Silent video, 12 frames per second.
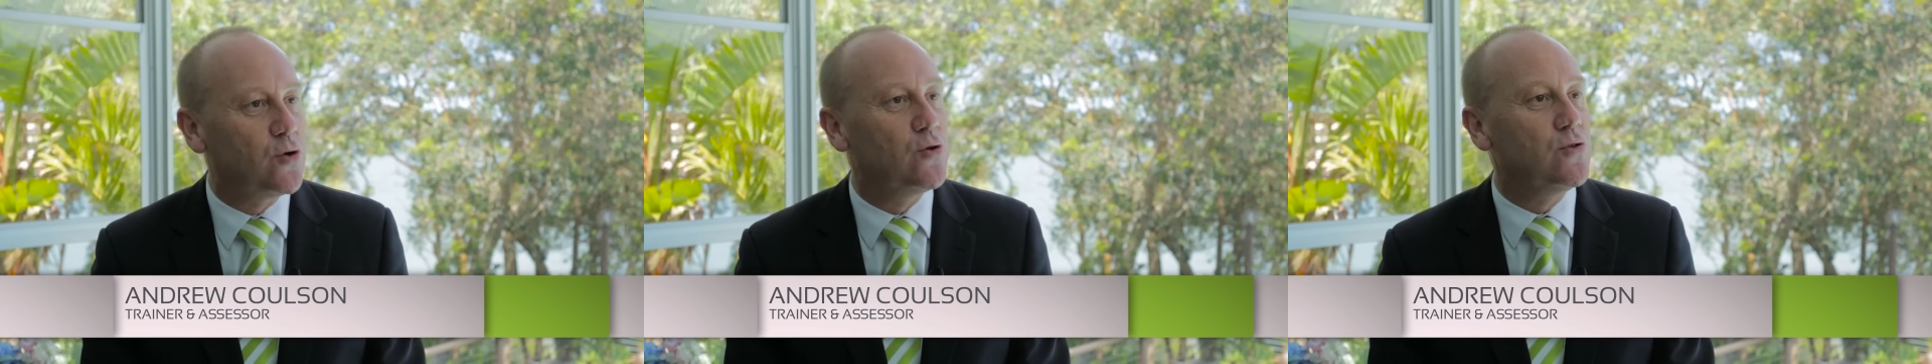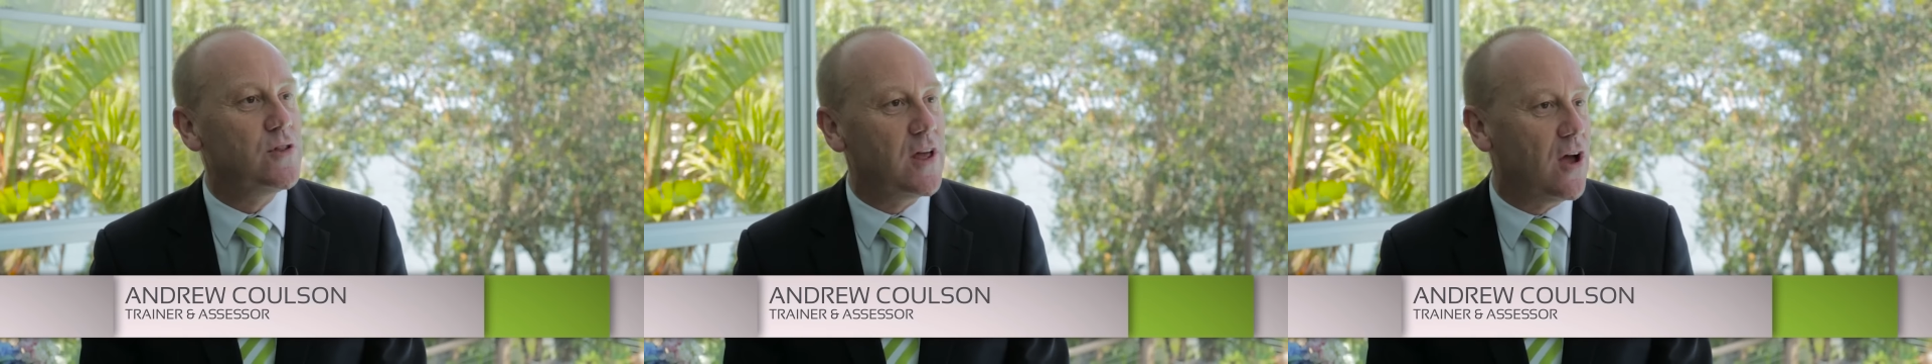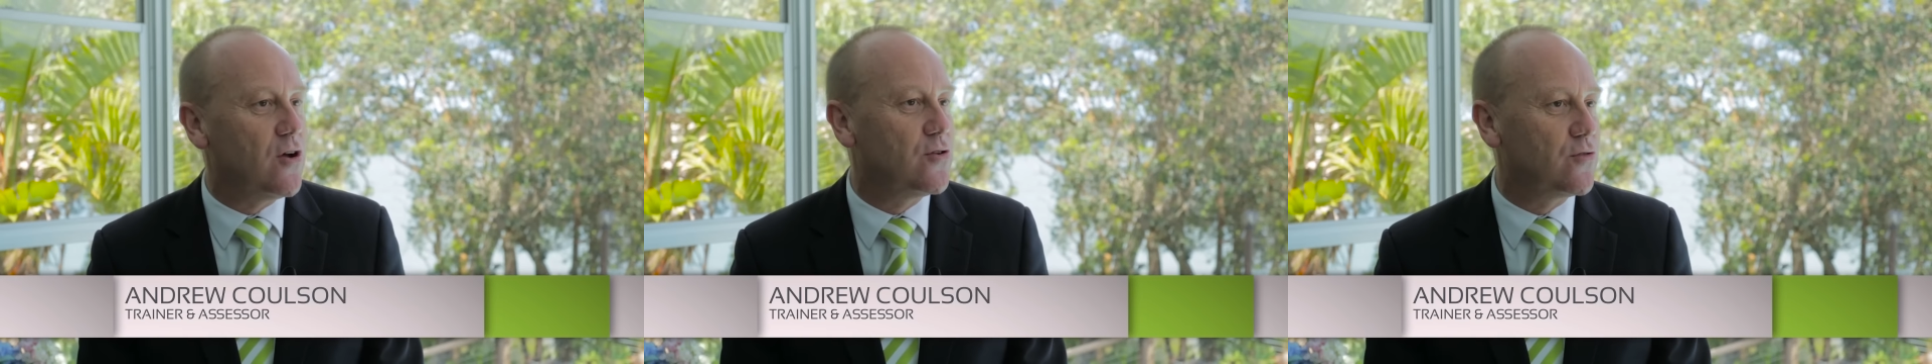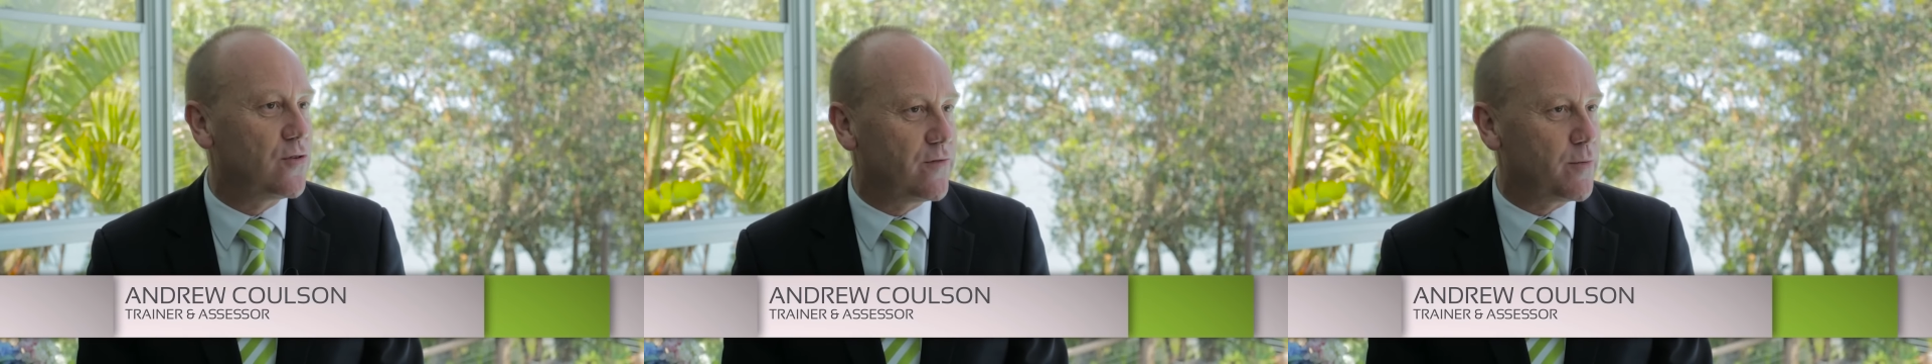who the
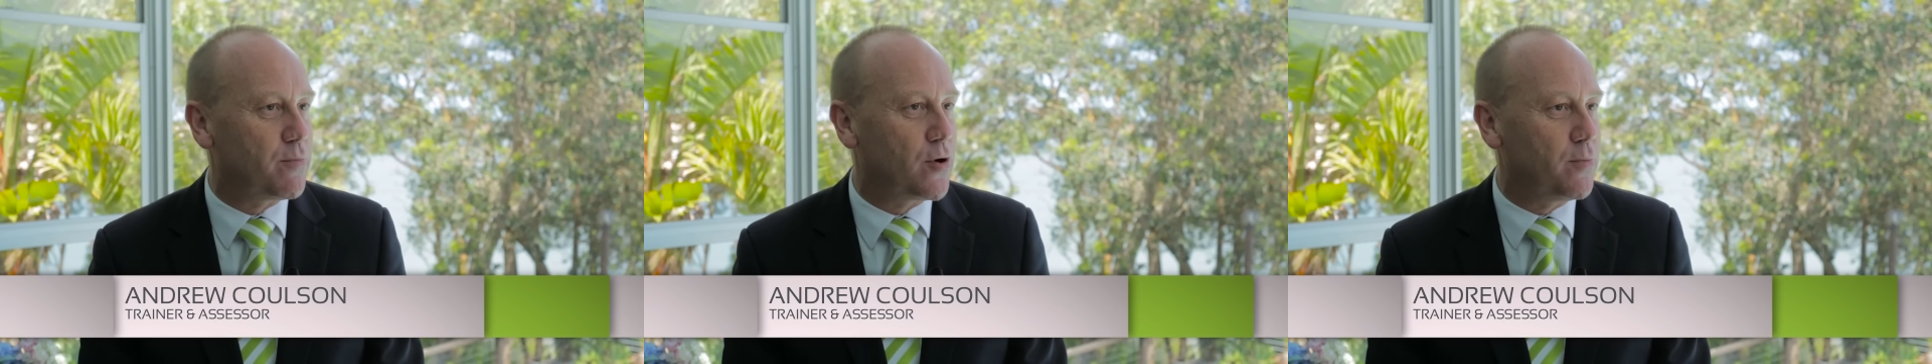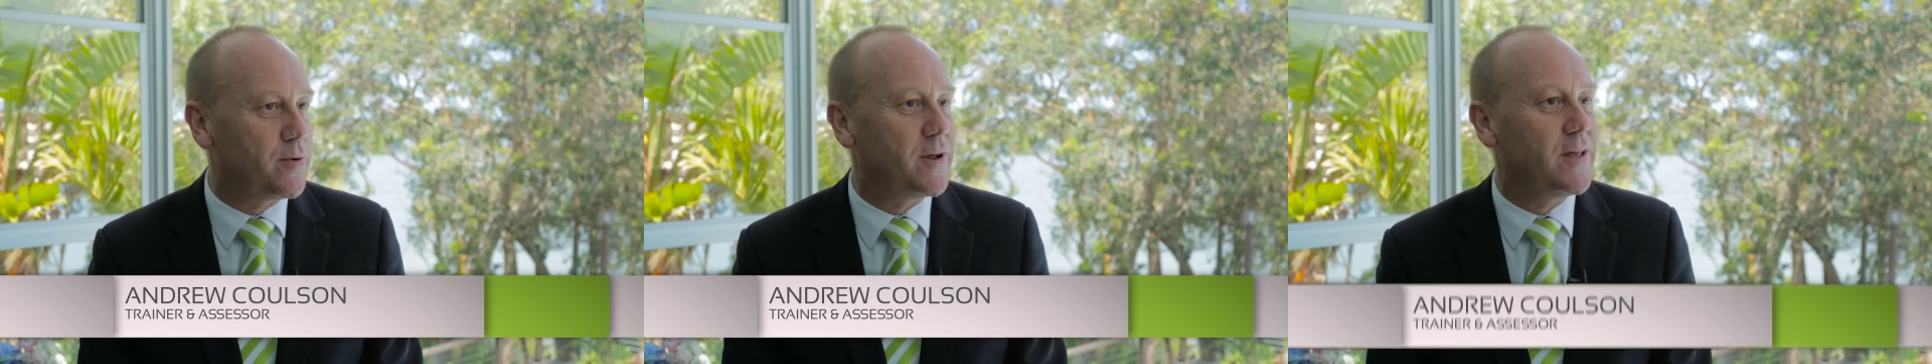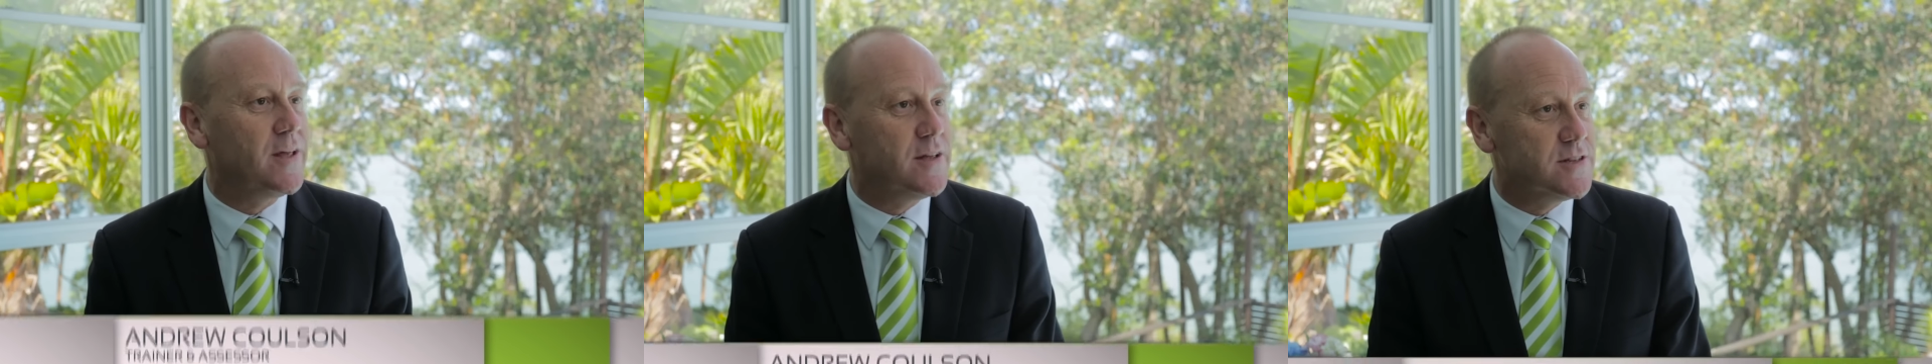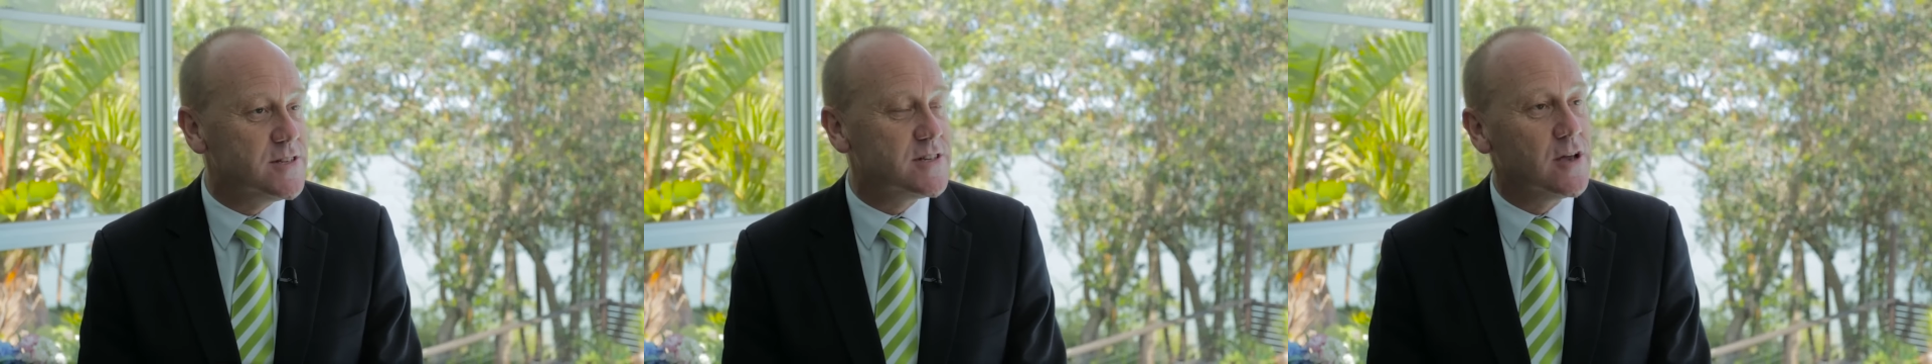owner of the property
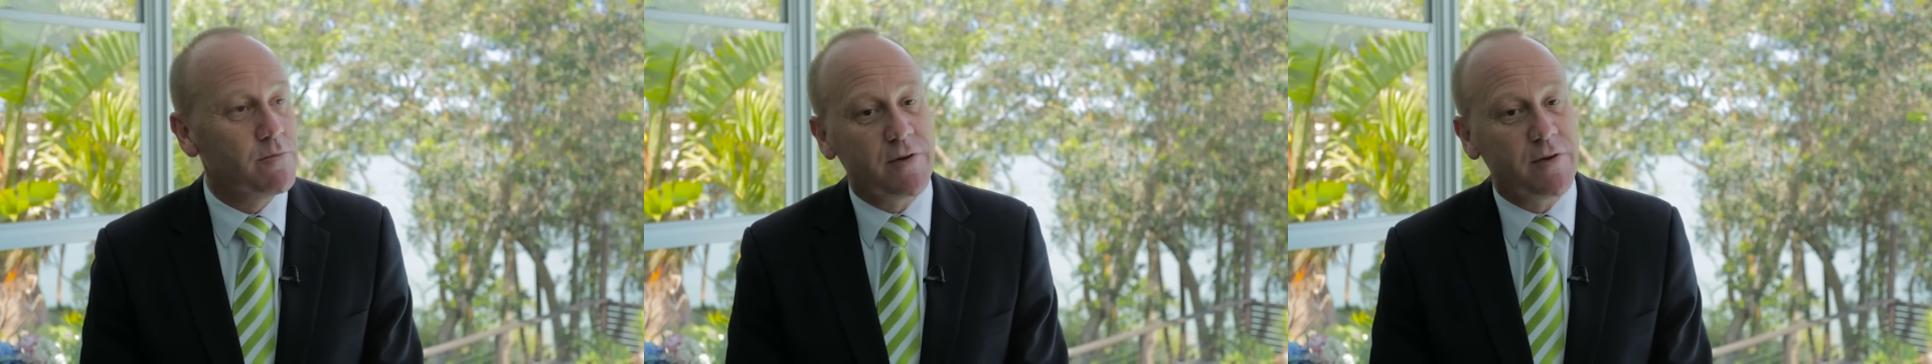is